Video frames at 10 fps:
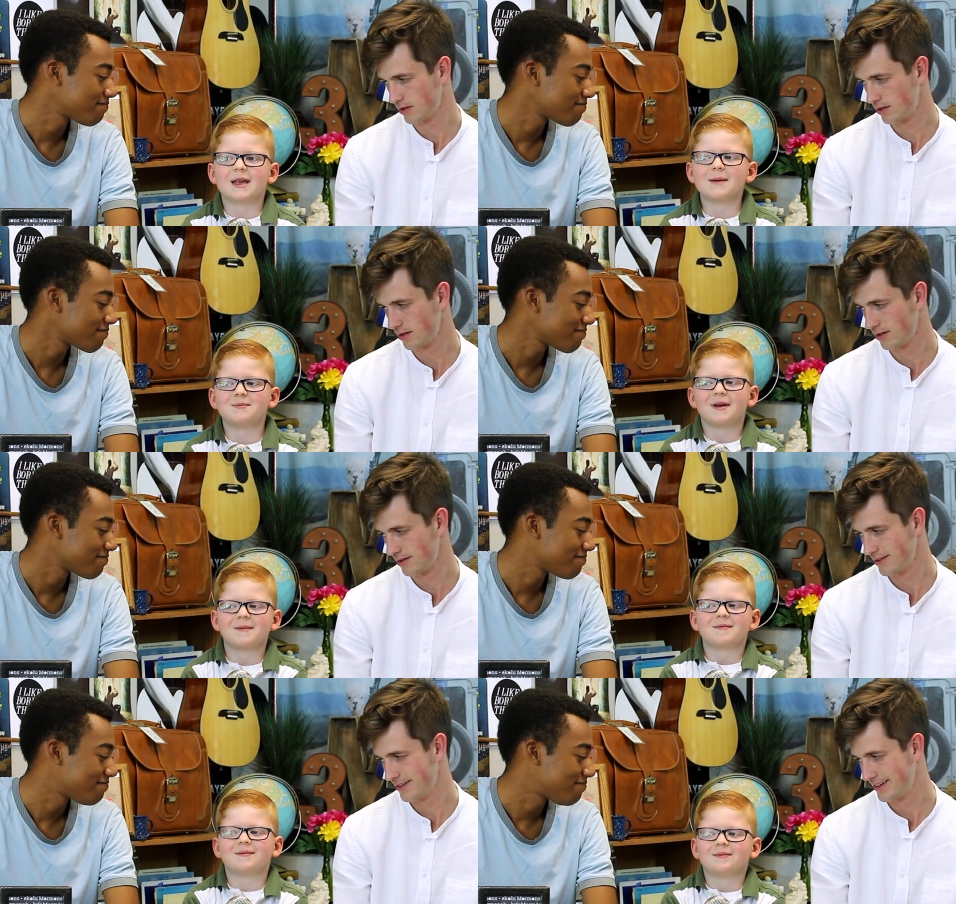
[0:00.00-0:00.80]
Speaker 1: Yep.
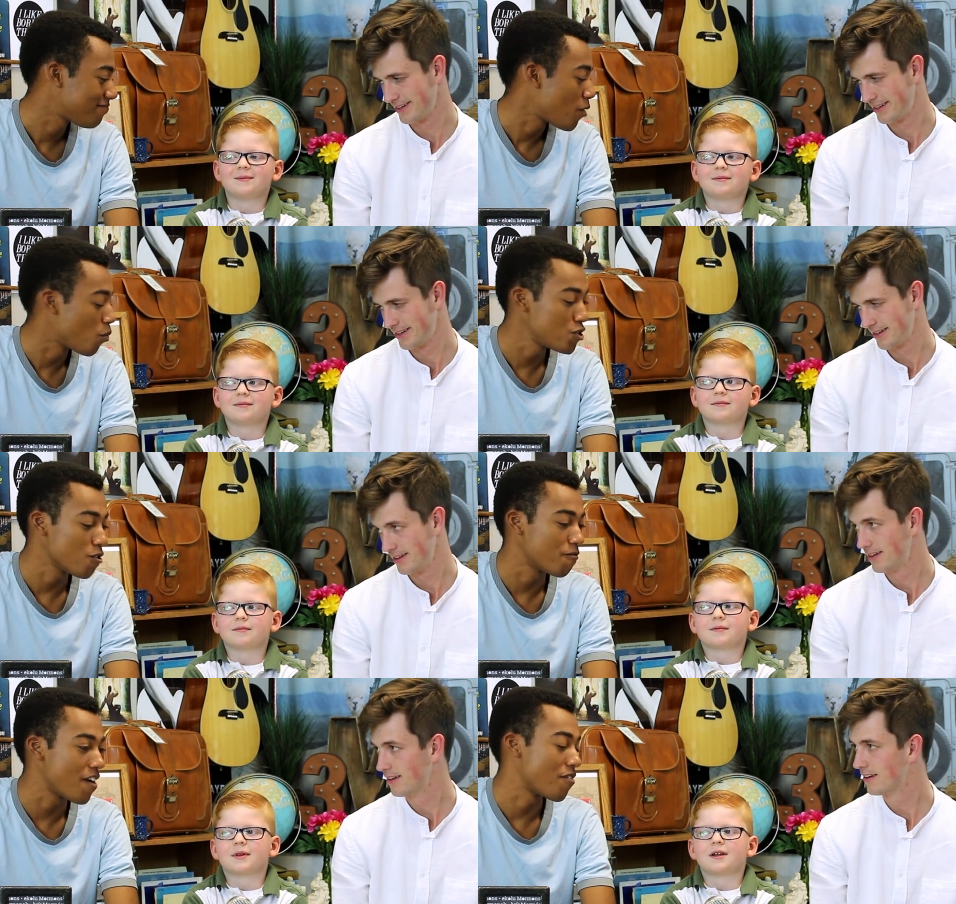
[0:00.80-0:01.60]
What's
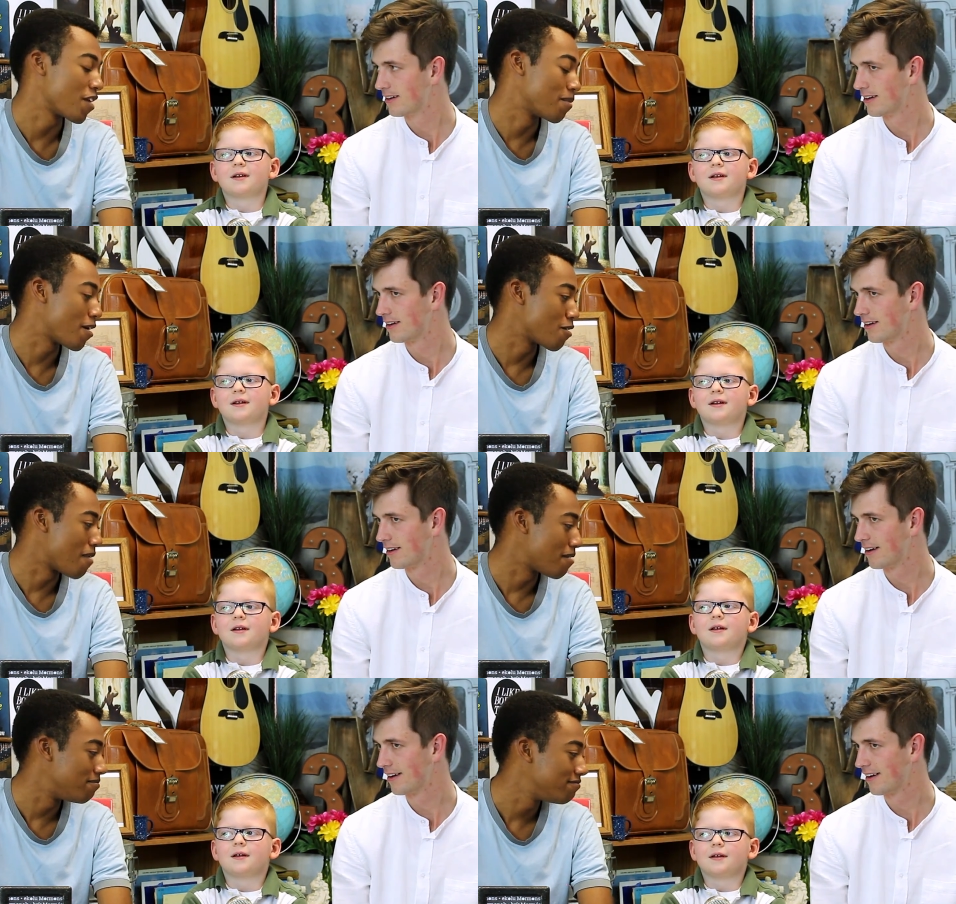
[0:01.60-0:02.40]
your favorite thing about your
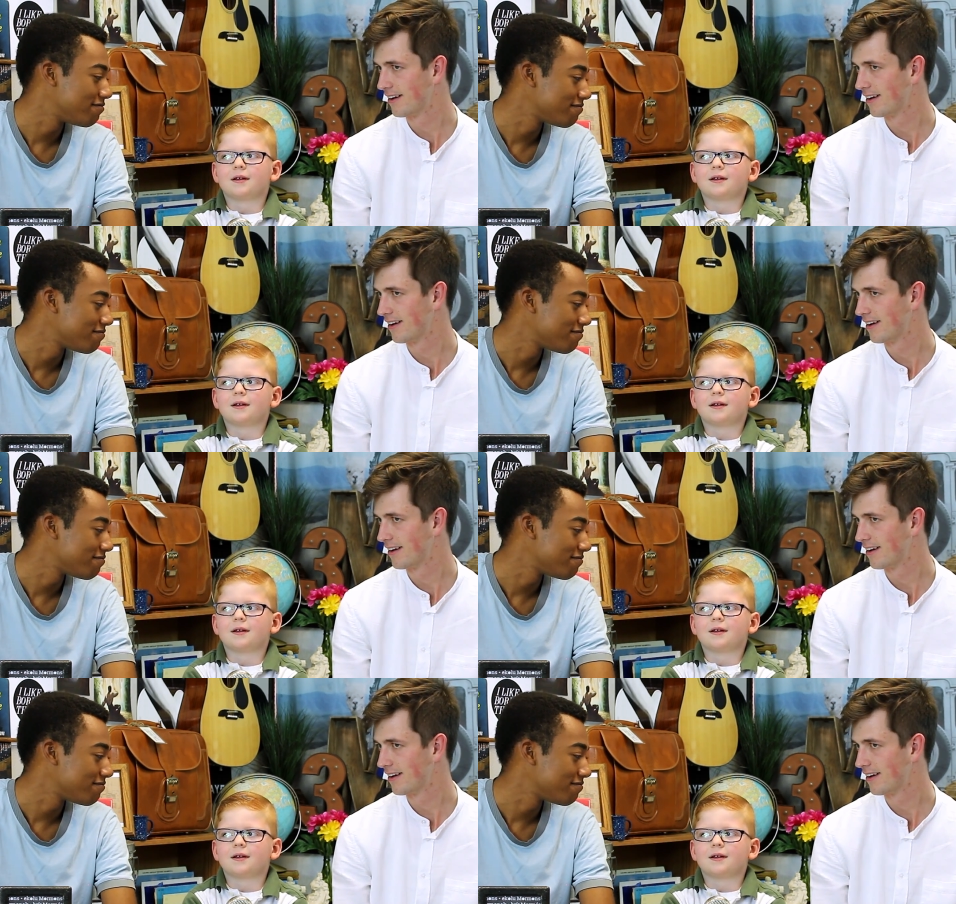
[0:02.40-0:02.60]
mom?